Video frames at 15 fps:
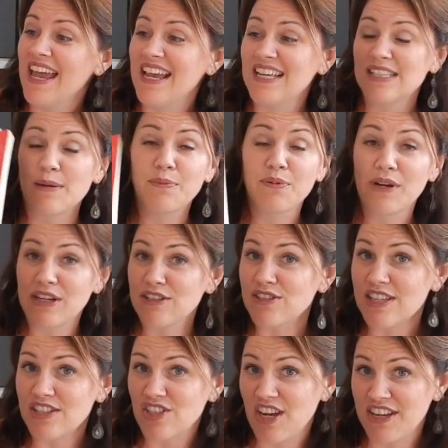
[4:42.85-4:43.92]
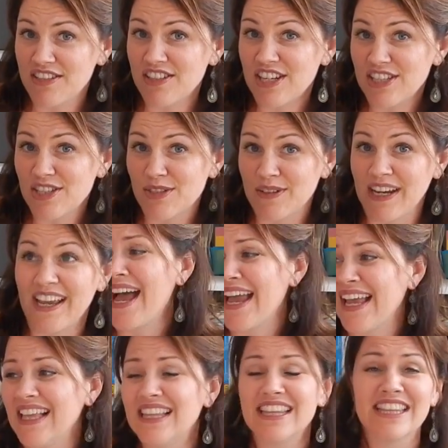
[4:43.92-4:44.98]
is Prayers That Changed History.
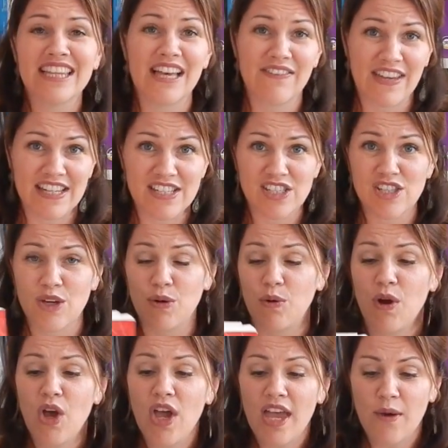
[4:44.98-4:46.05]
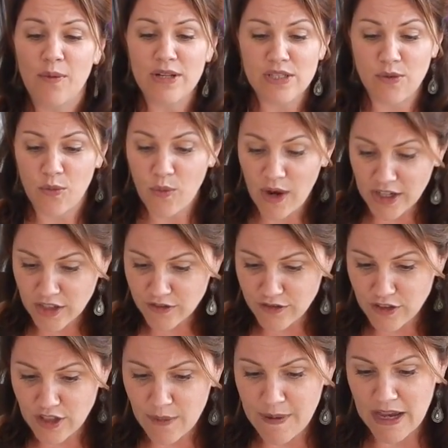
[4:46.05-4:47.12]
I love it. So what's
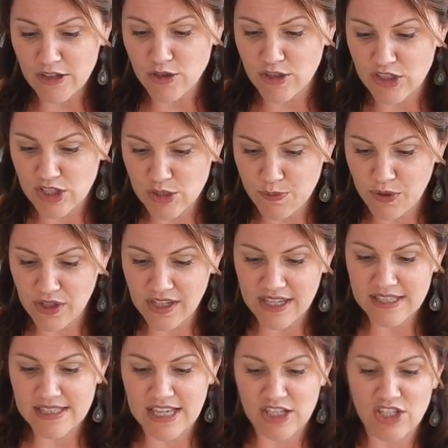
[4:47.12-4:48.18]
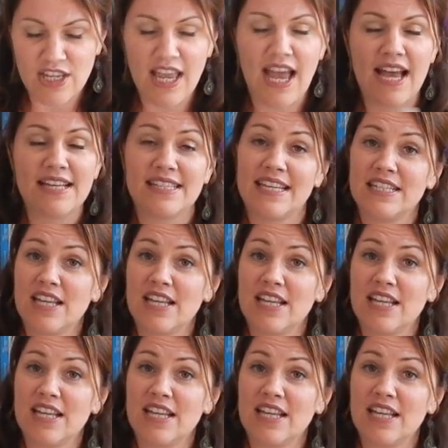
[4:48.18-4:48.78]
wonderful about Trisha's book is that she has a